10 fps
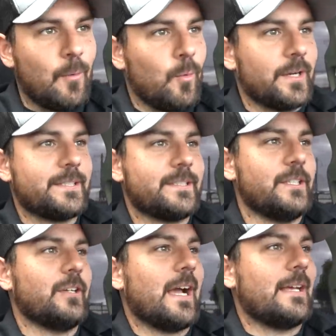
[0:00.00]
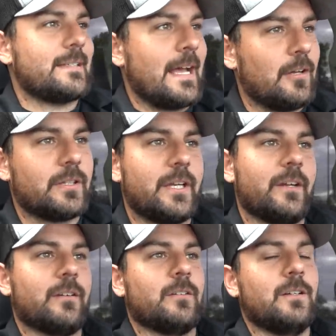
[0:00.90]
I want to see you guys out
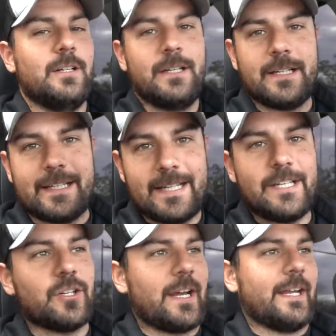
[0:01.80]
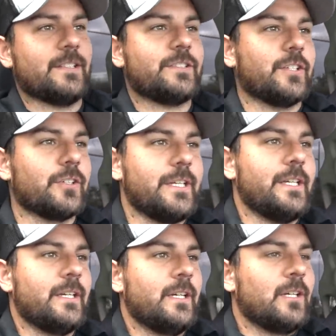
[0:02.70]
there getting your hands dirty,